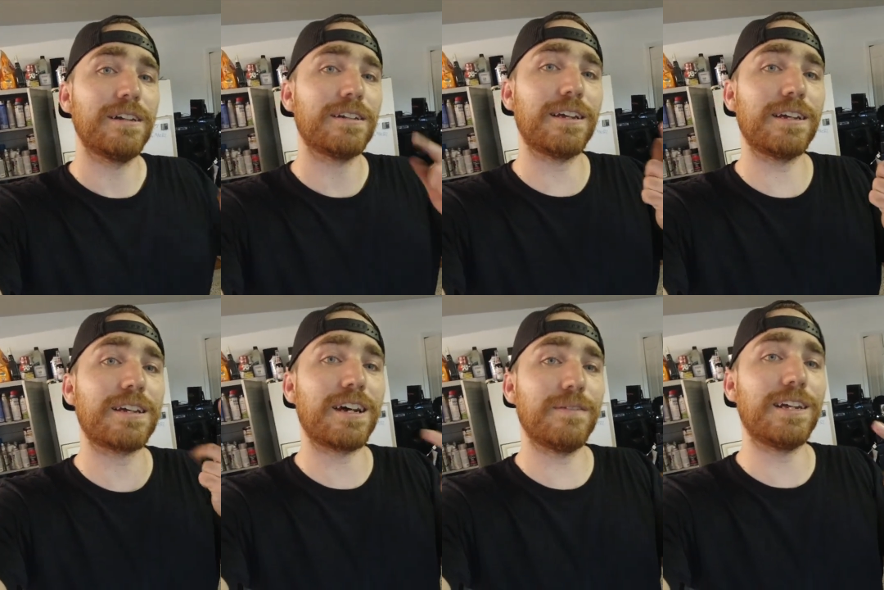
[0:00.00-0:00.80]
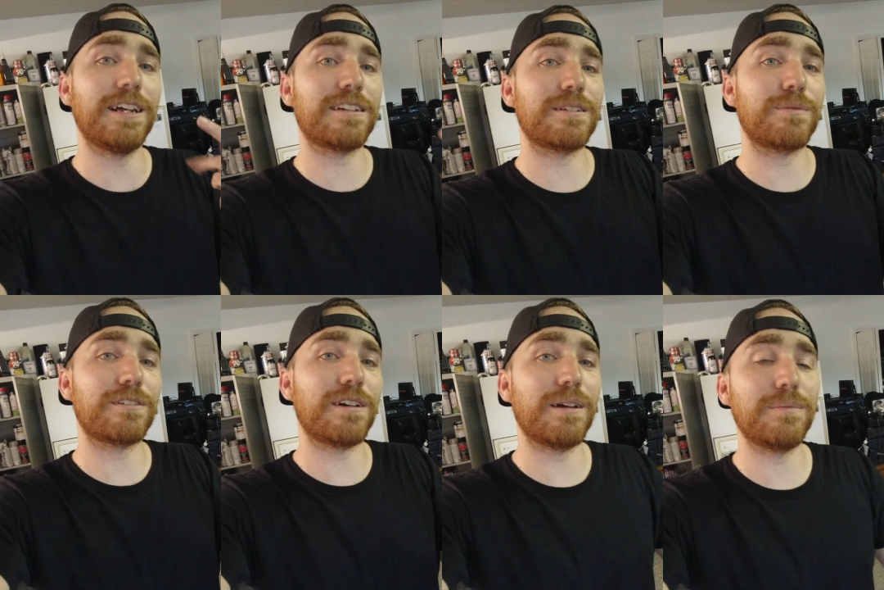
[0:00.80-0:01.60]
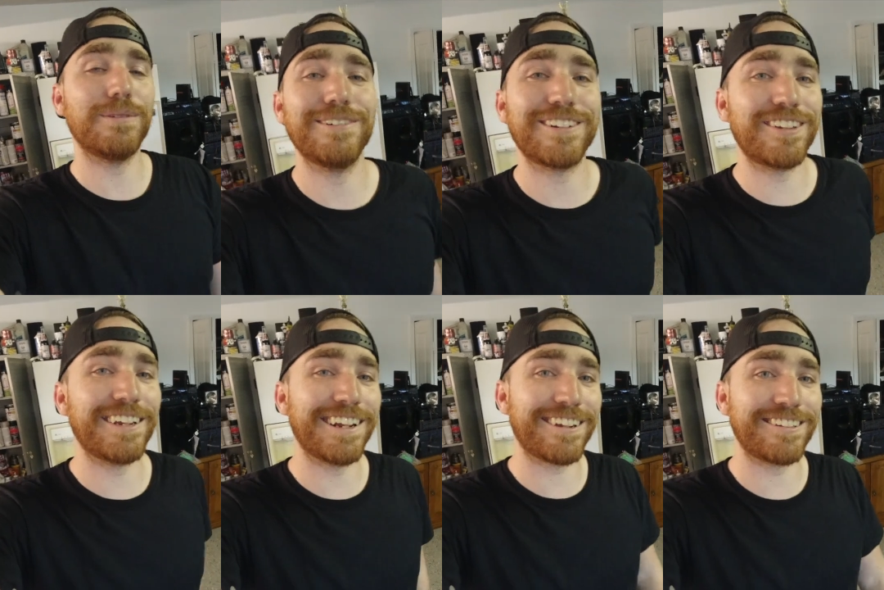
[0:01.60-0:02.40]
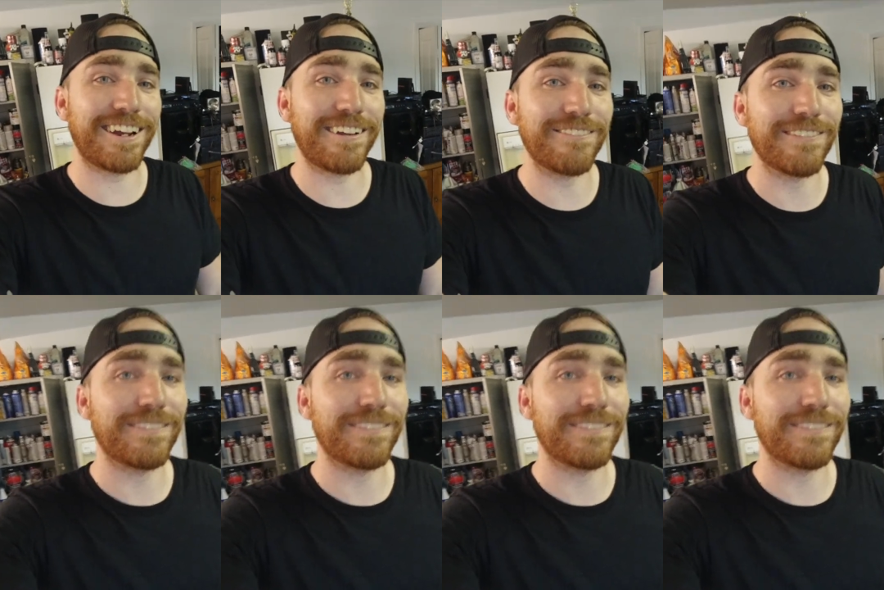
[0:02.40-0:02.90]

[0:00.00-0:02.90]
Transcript: Like, comment, and subscribe. We'll see you next time.